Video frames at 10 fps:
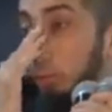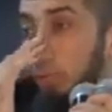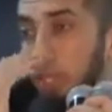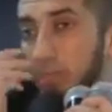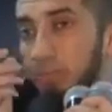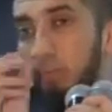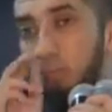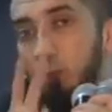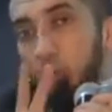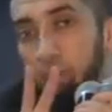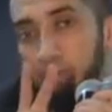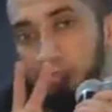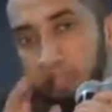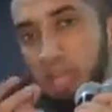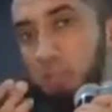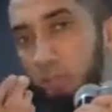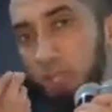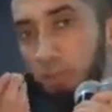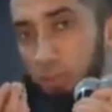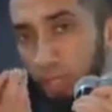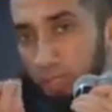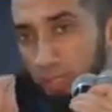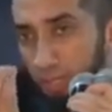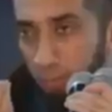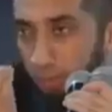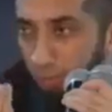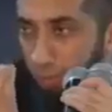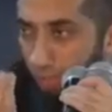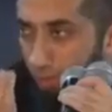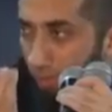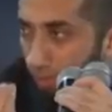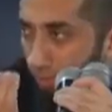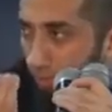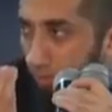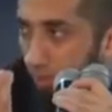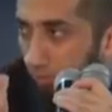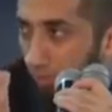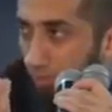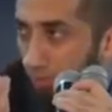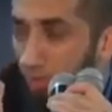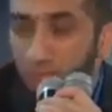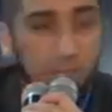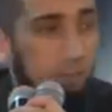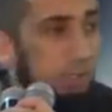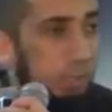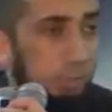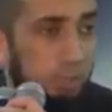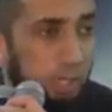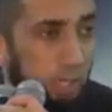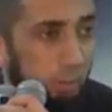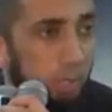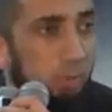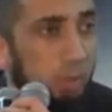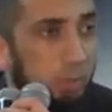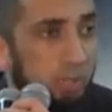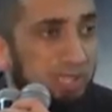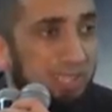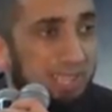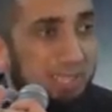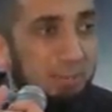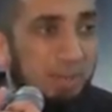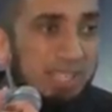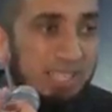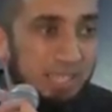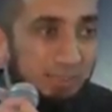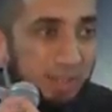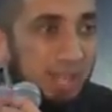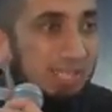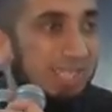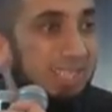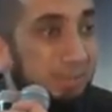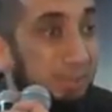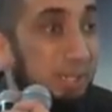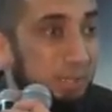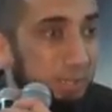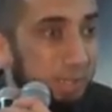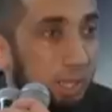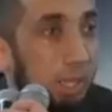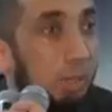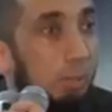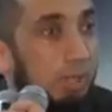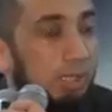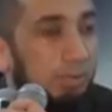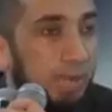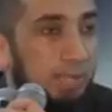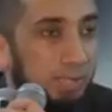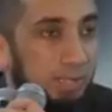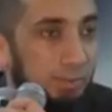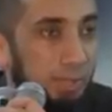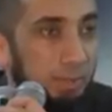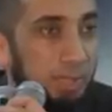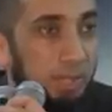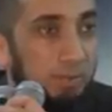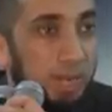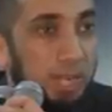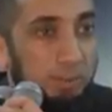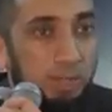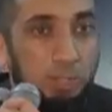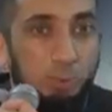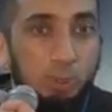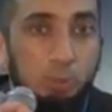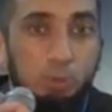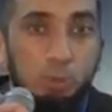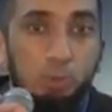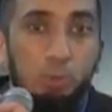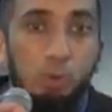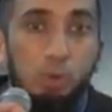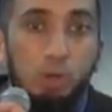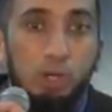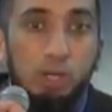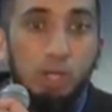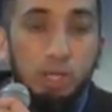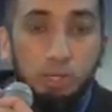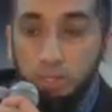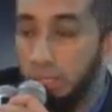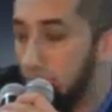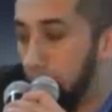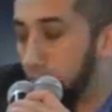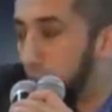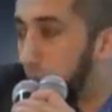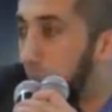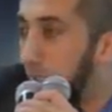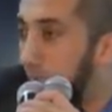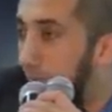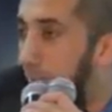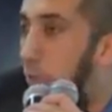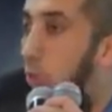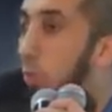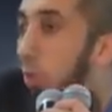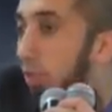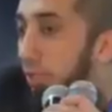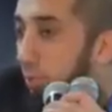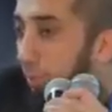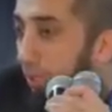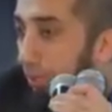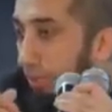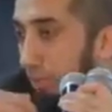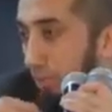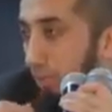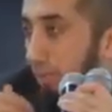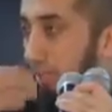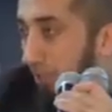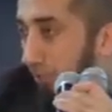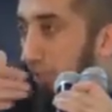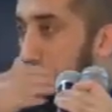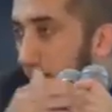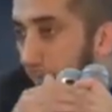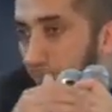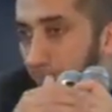Furut comes from two words. It's actually a mujarrad. I won't give you an Arabic lesson, a sarf lesson. But it's a mujarrad word, which means it combines ifrat and tafrit. What does ifrat and tafrit mean? Ifrat means when you do more, like there's a speed limit and you go more than the speed limit. That's ifrat.